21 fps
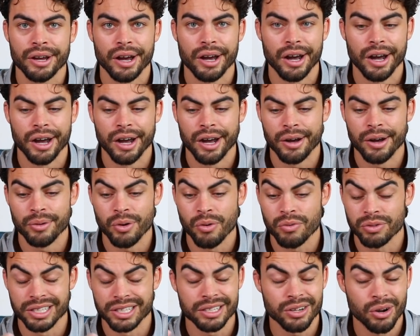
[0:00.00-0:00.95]

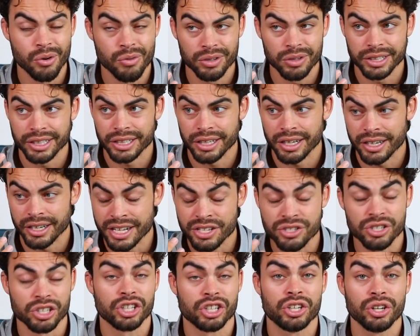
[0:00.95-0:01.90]
Overly
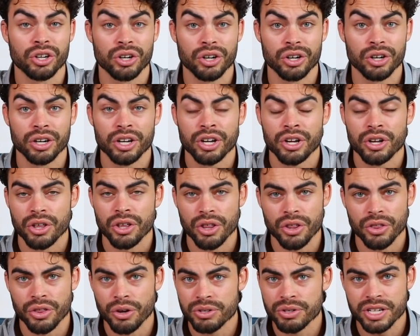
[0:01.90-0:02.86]
insecure,
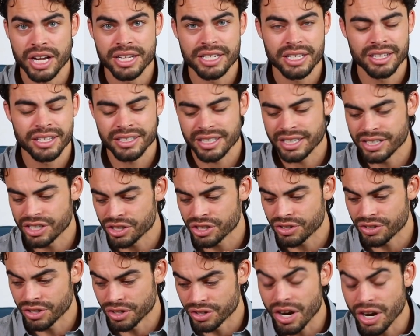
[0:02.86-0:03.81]
those kinds of things.
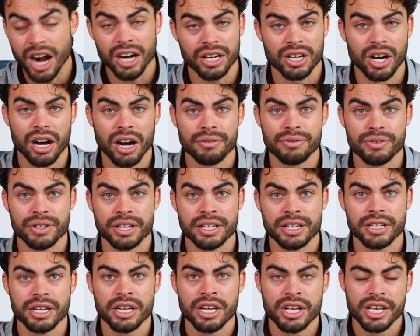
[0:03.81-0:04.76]
They're not
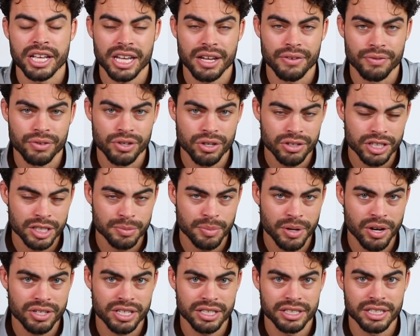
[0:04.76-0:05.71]
confident. If you're
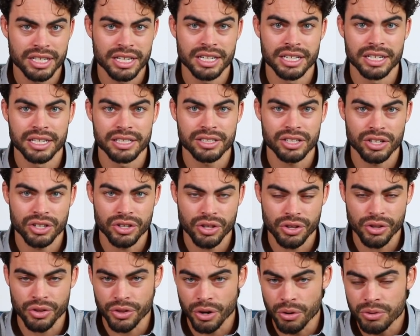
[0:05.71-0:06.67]
experiencing neediness,
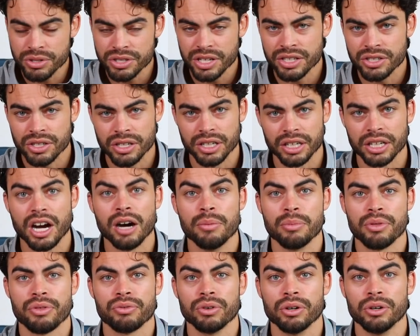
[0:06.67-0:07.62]
those things are going to come
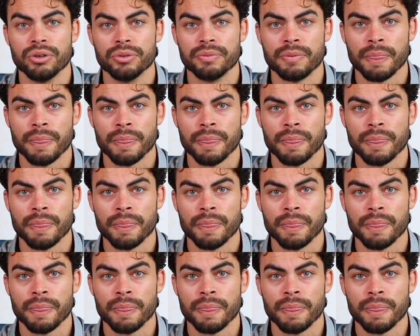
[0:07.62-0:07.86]
through.